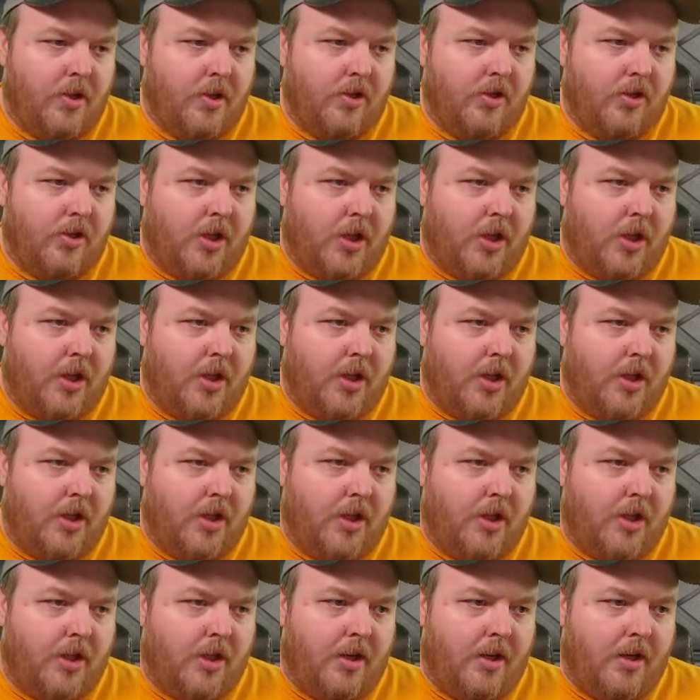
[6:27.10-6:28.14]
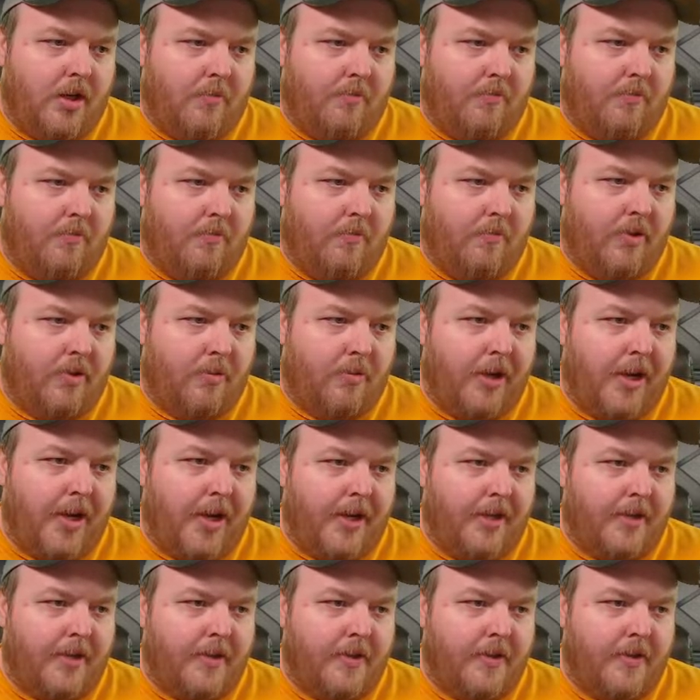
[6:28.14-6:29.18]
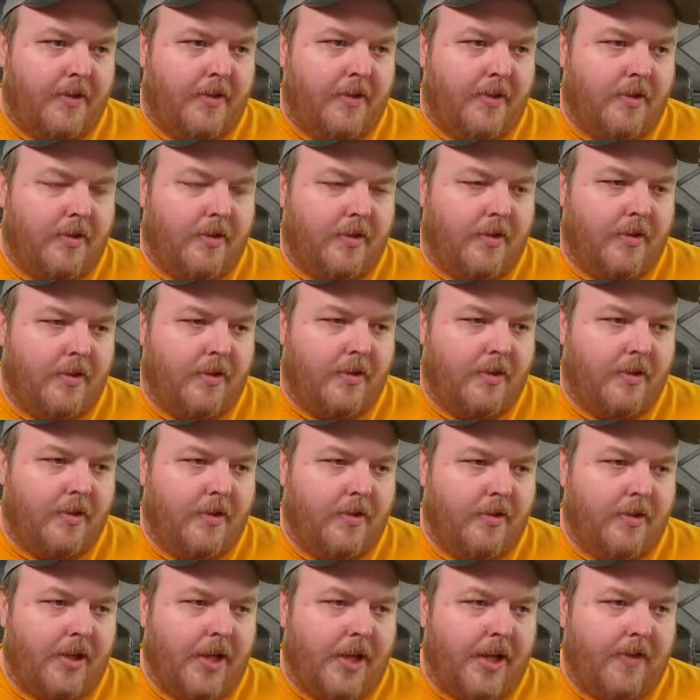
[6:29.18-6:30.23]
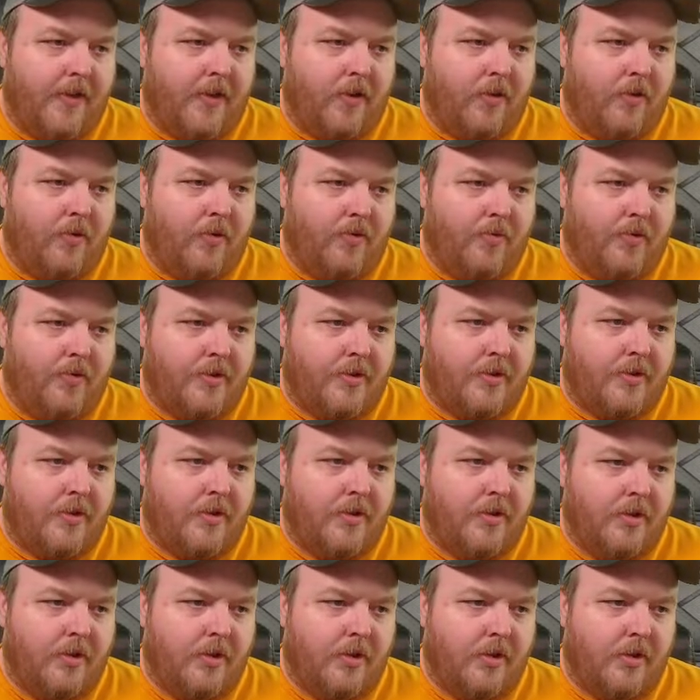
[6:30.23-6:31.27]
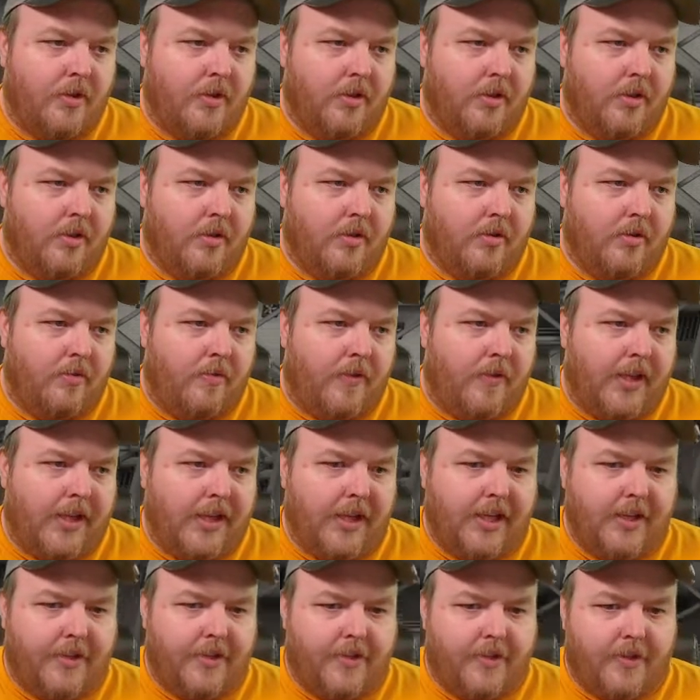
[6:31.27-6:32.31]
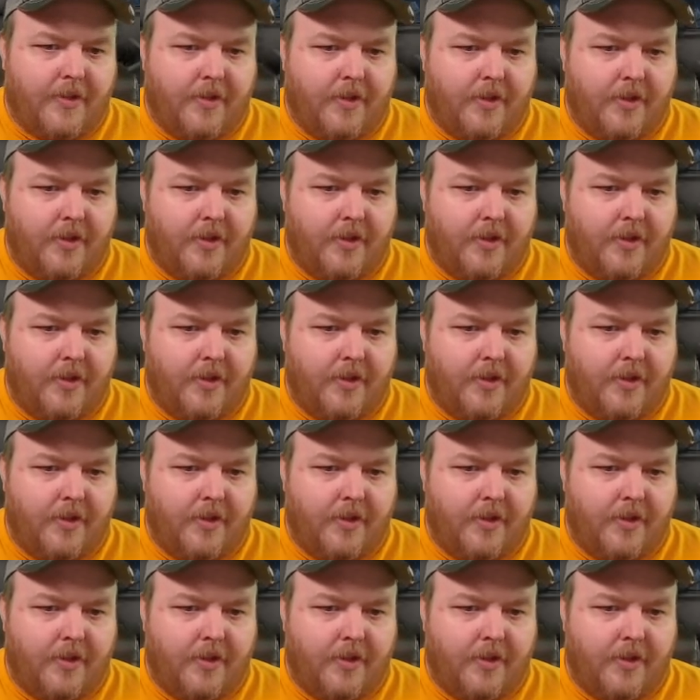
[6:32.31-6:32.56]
where are we at? Not those, these.